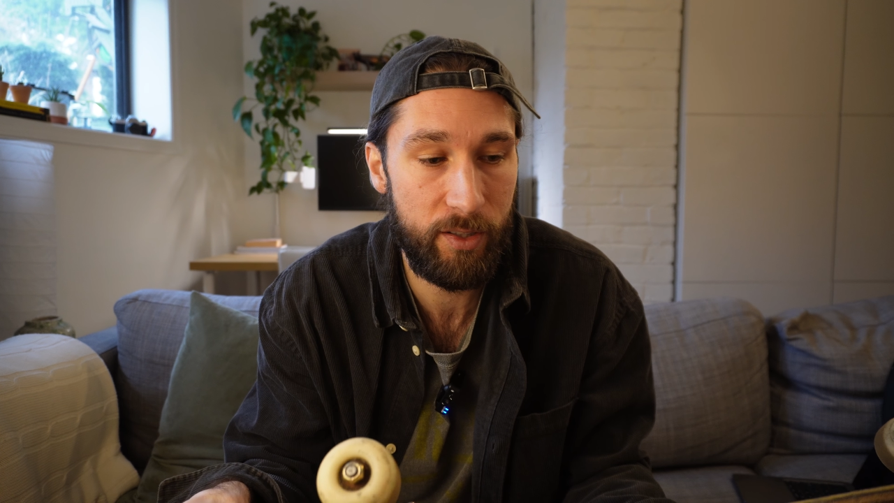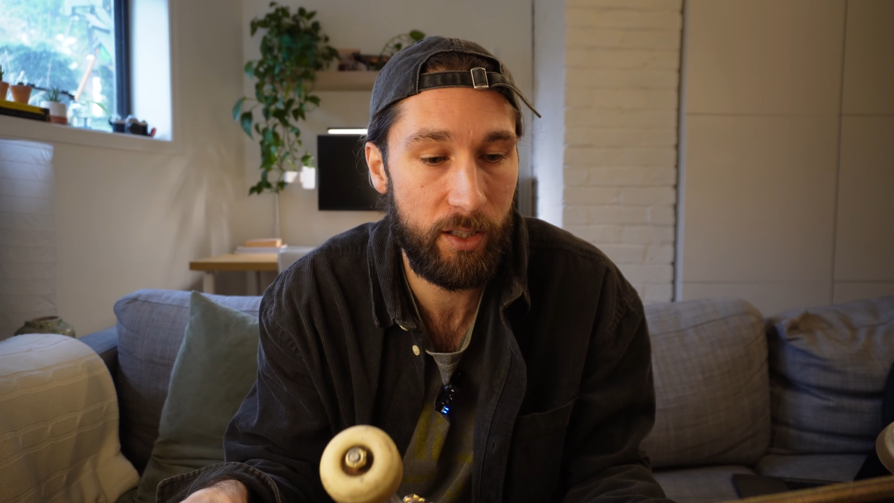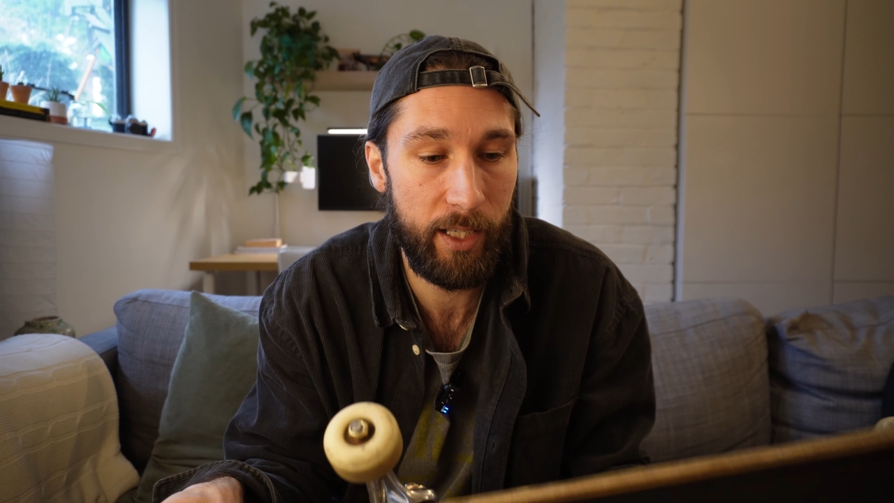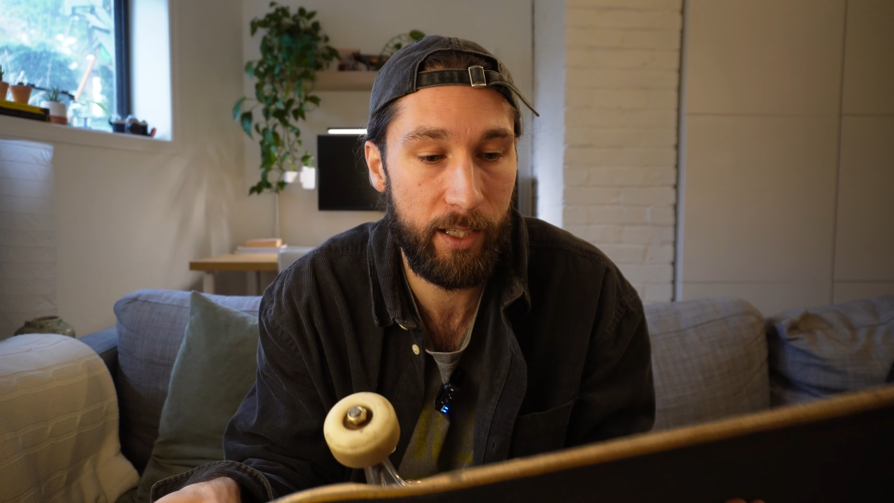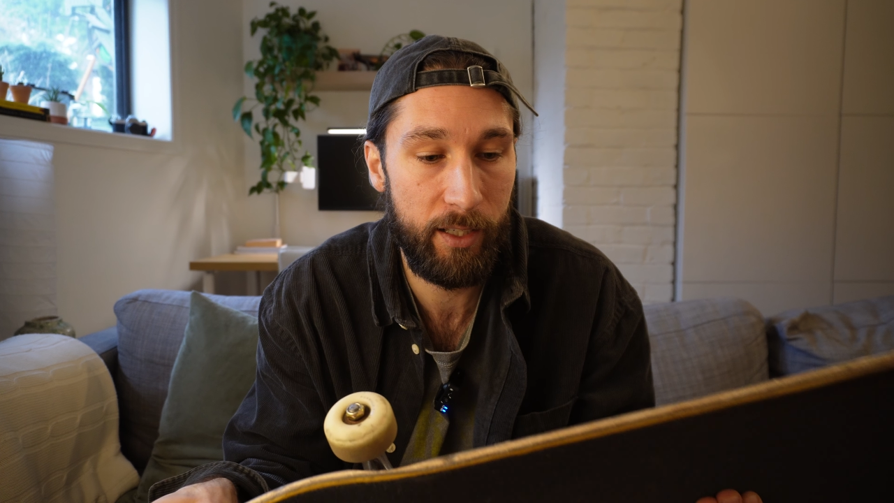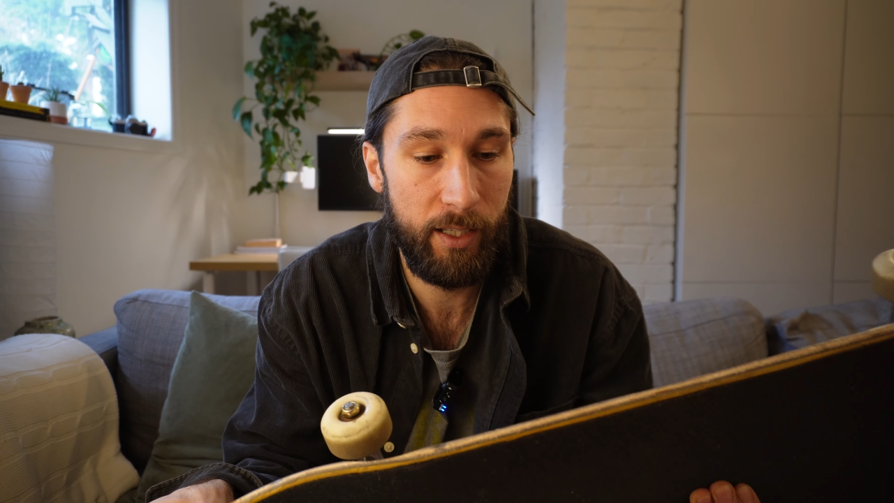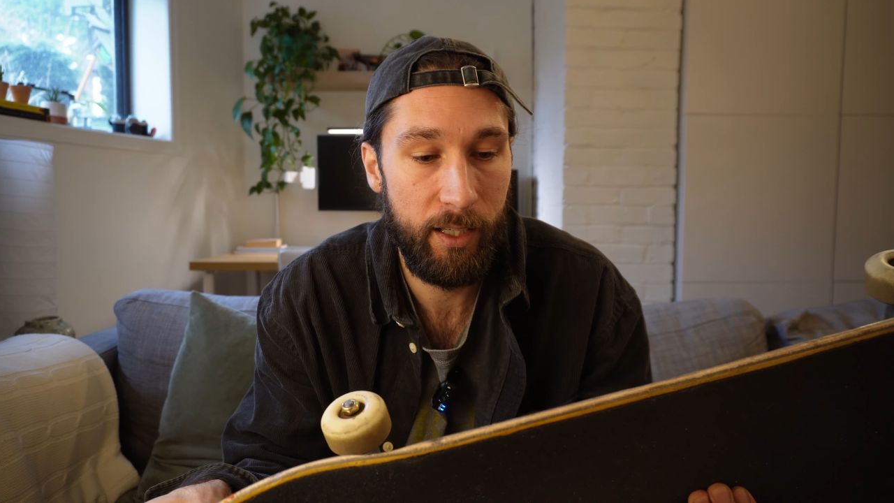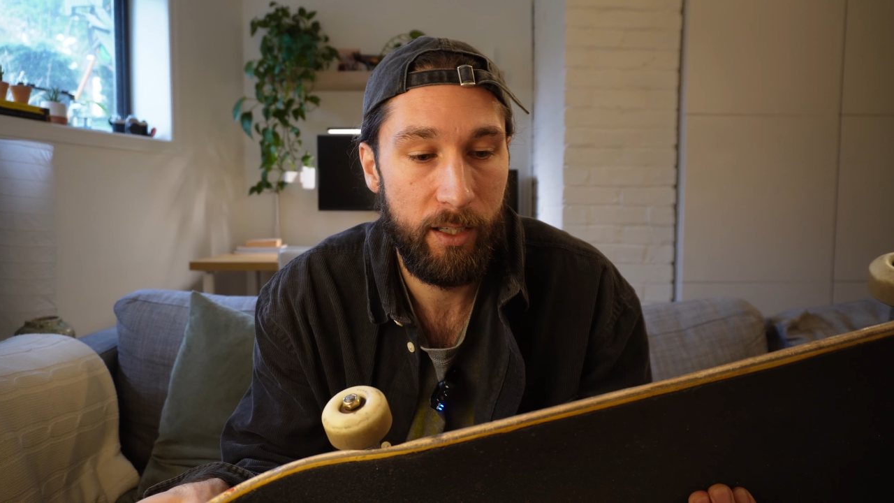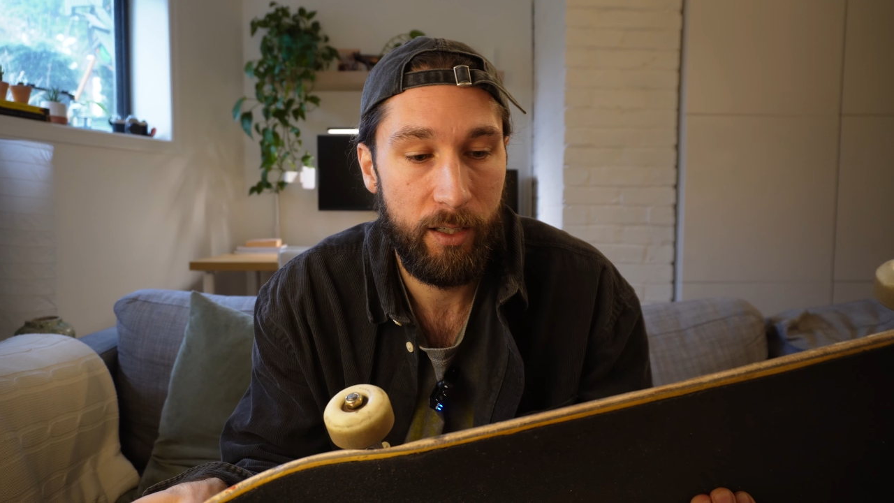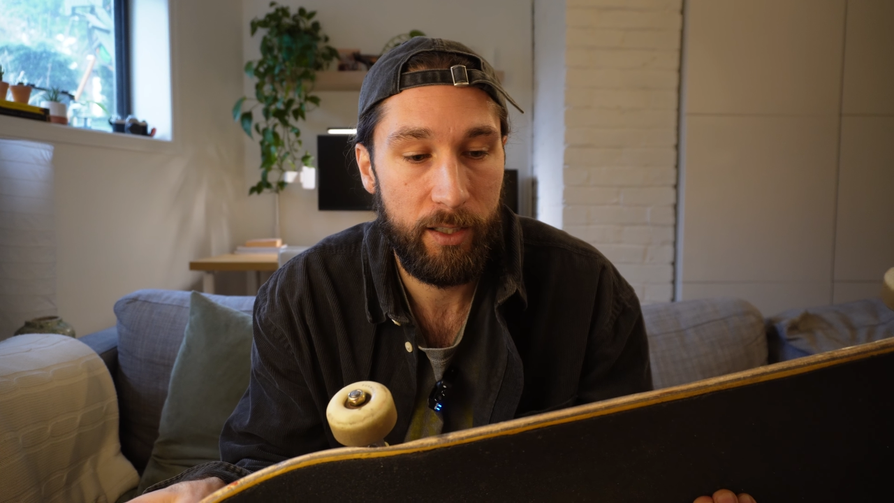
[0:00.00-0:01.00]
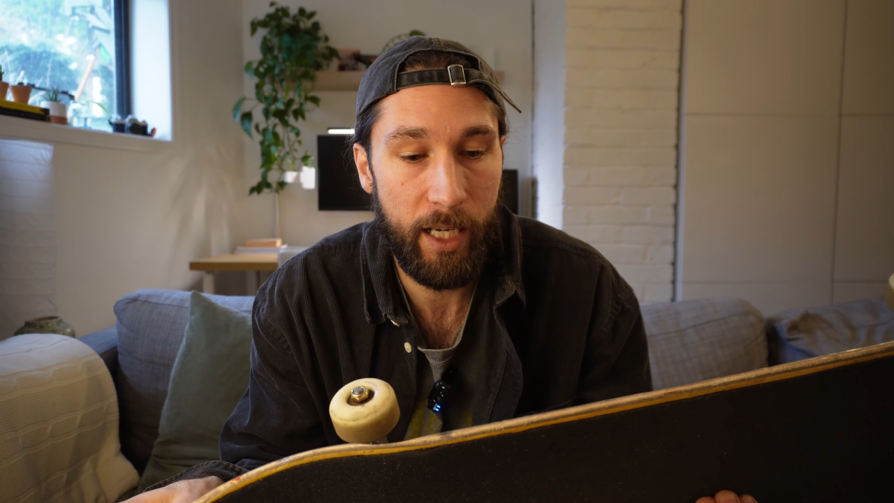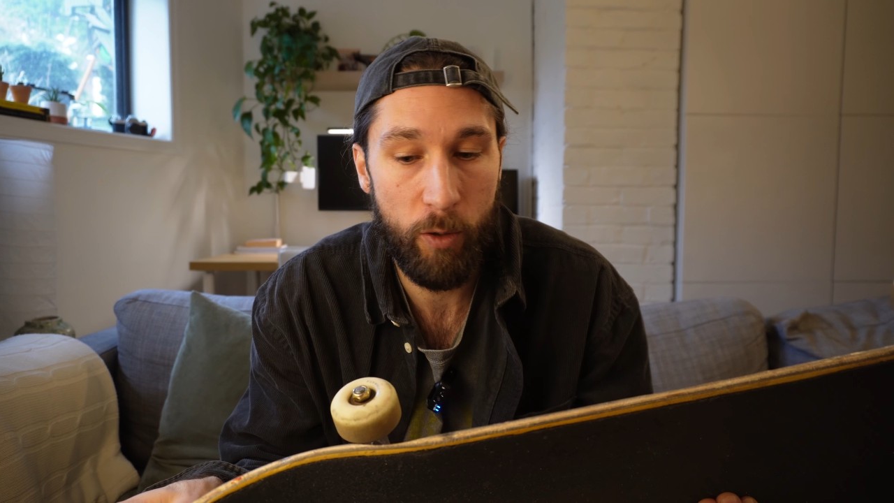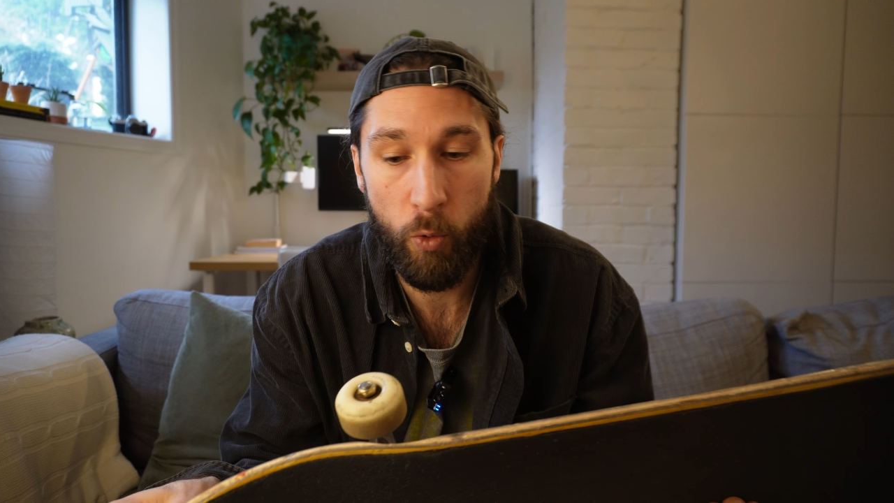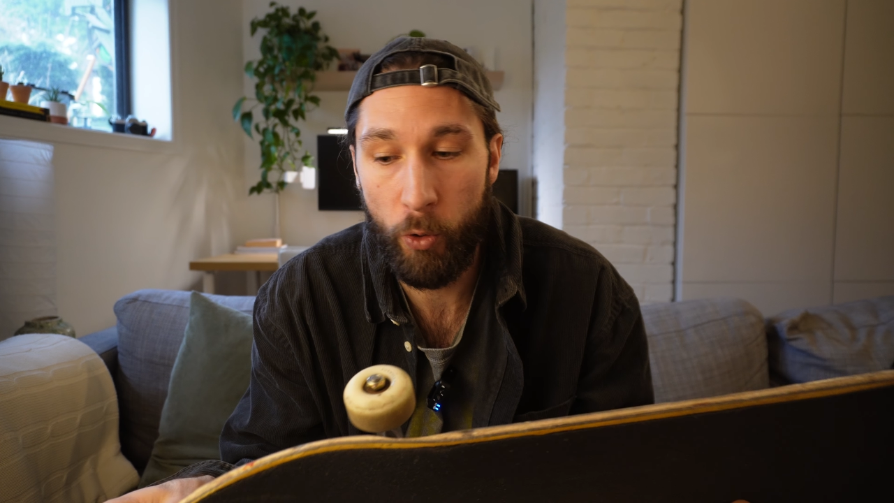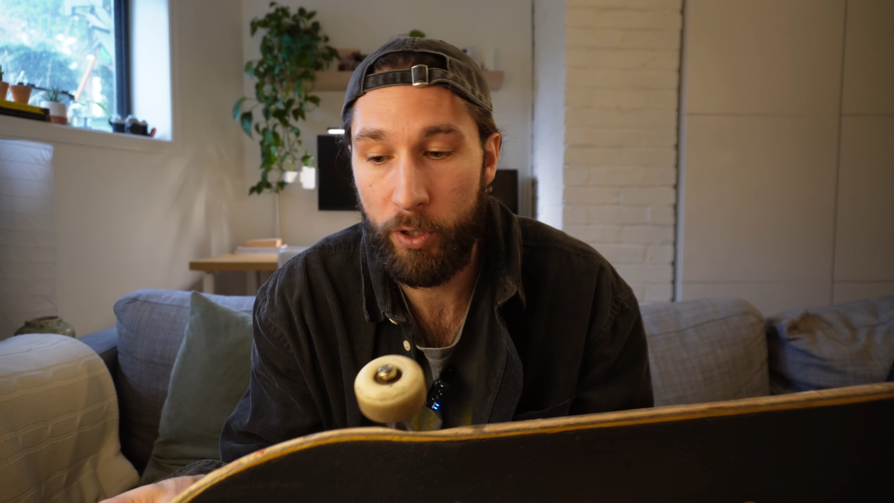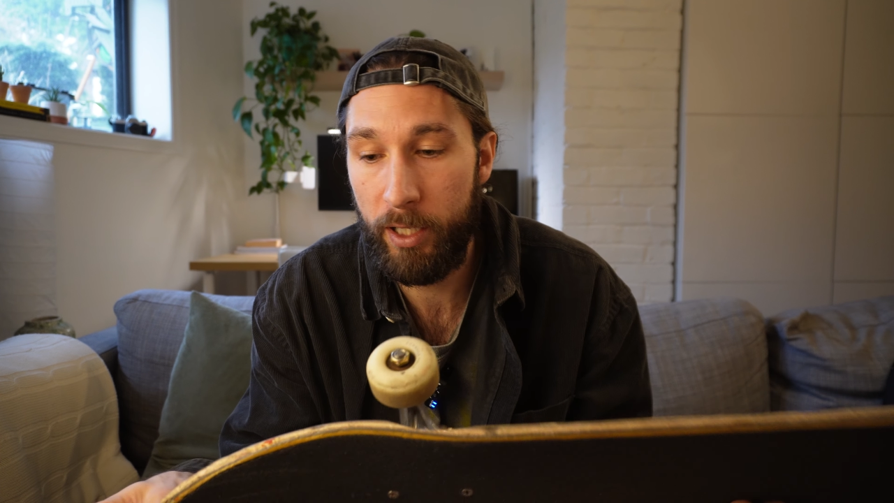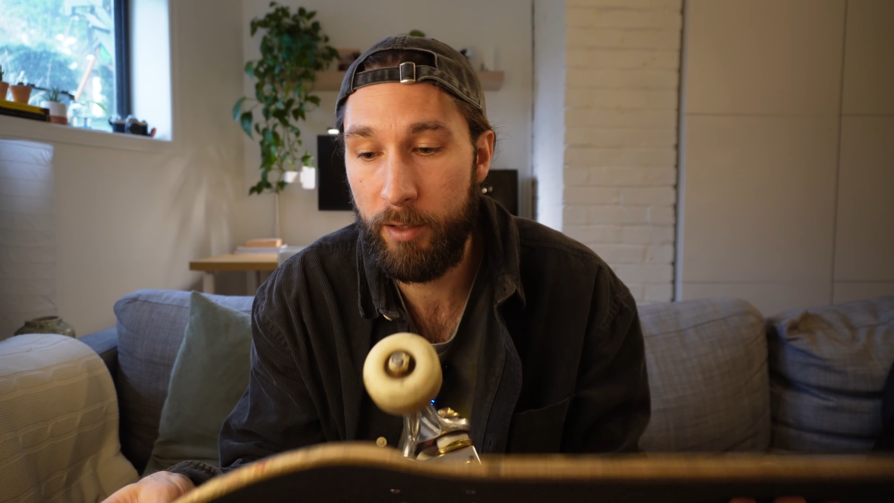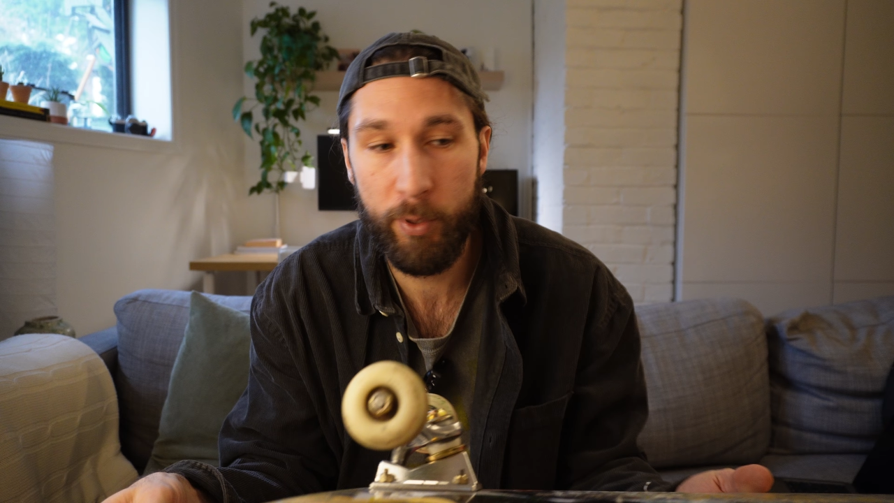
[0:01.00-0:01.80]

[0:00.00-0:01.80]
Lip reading: to like get worn in.